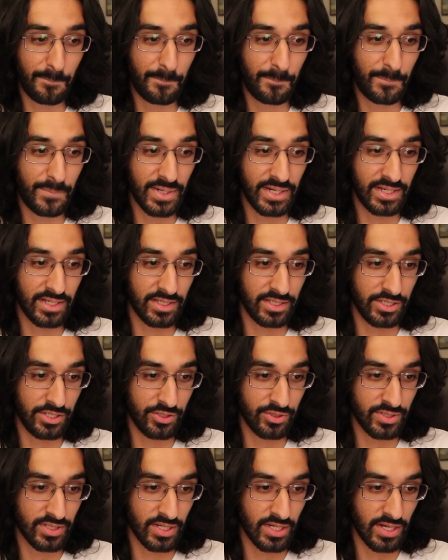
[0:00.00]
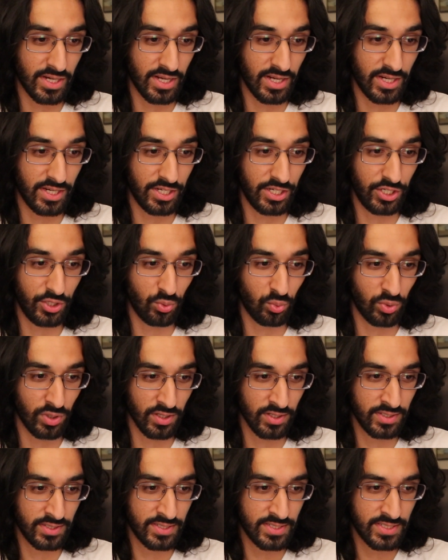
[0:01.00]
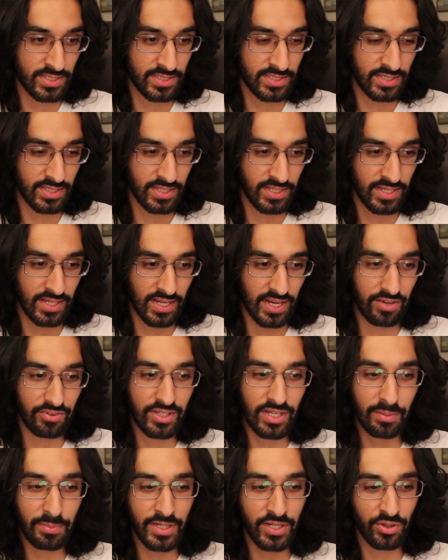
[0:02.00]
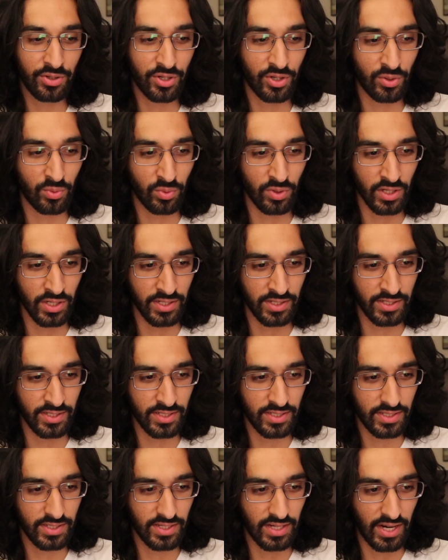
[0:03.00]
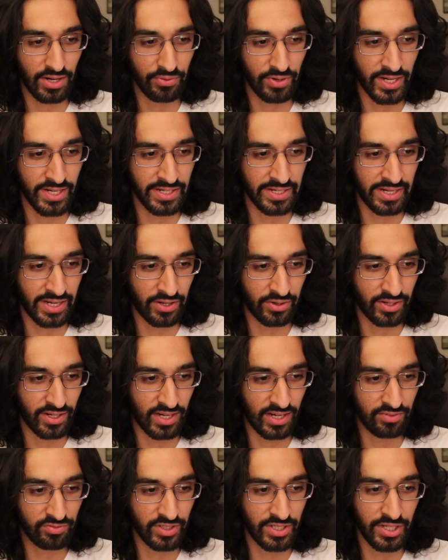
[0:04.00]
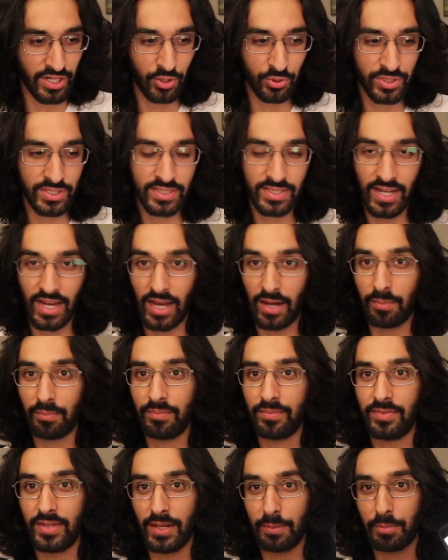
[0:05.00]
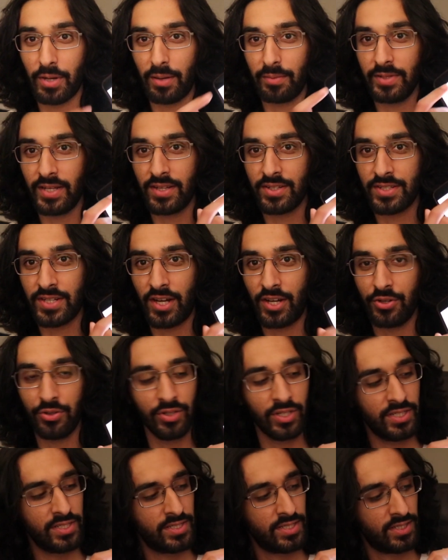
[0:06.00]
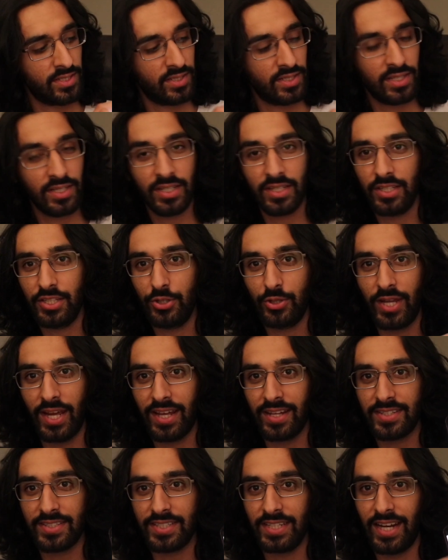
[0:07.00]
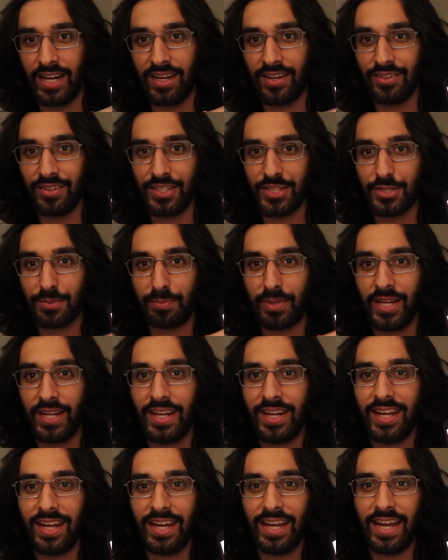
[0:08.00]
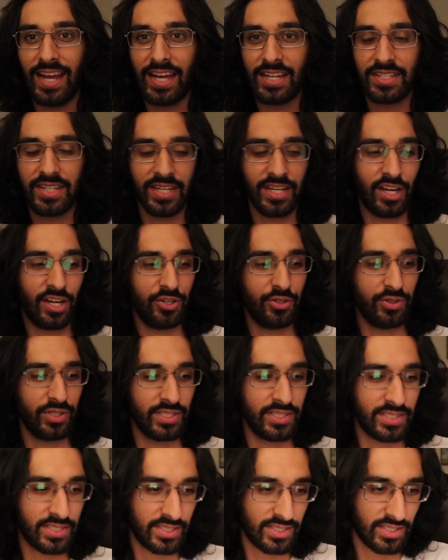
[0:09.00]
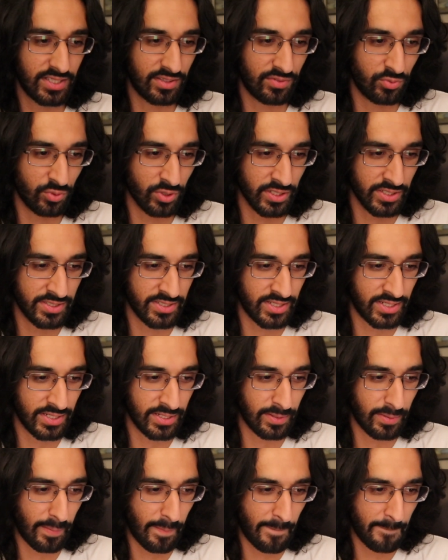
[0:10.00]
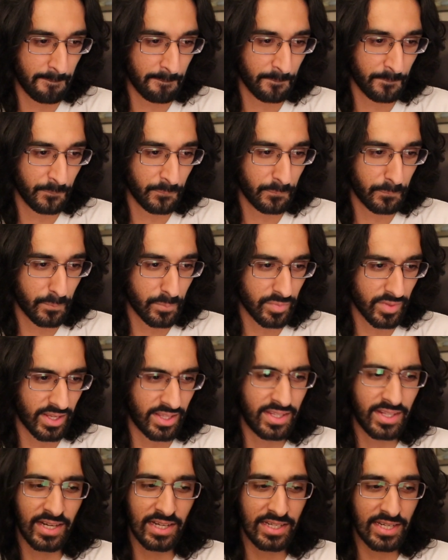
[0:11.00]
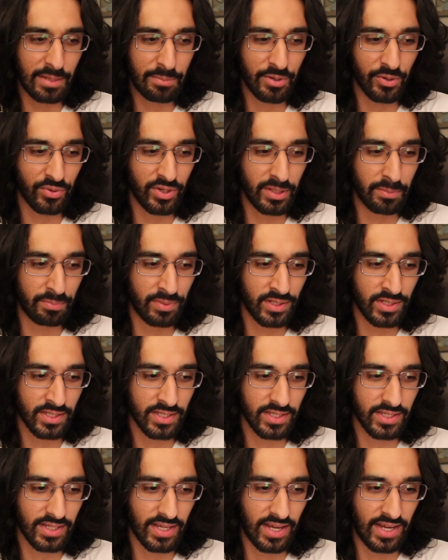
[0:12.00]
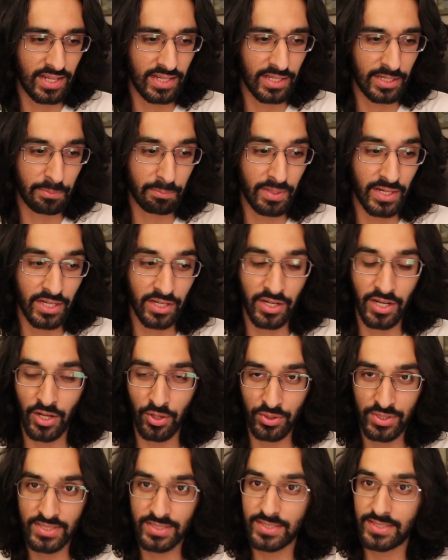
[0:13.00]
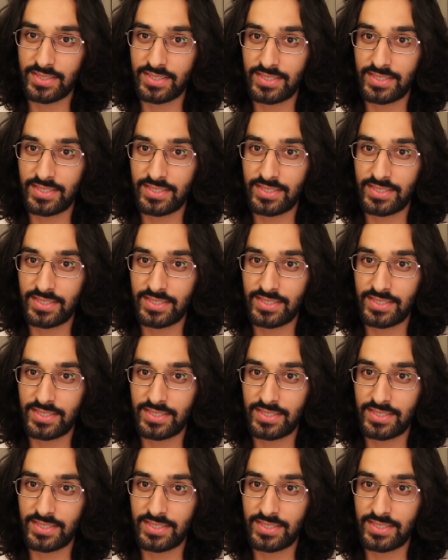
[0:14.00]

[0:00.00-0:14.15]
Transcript: using new words. Every time I don't know a word, I write it down. I have a notes tab that probably has hundreds. You can't see, I know these, but it has like hundreds of words on it. And anytime I read a book, I like make a notes